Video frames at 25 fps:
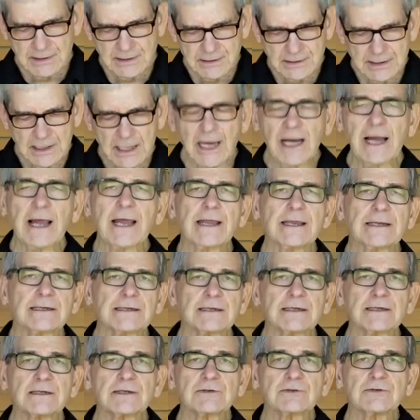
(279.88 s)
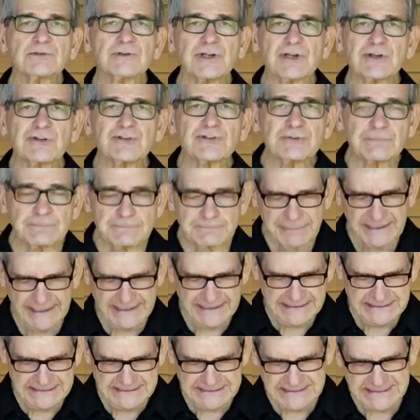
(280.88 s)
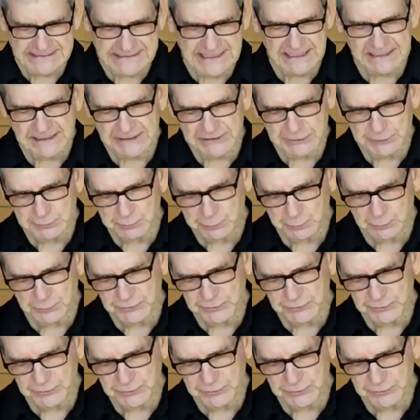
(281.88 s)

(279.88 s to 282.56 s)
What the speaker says: I did some painstaking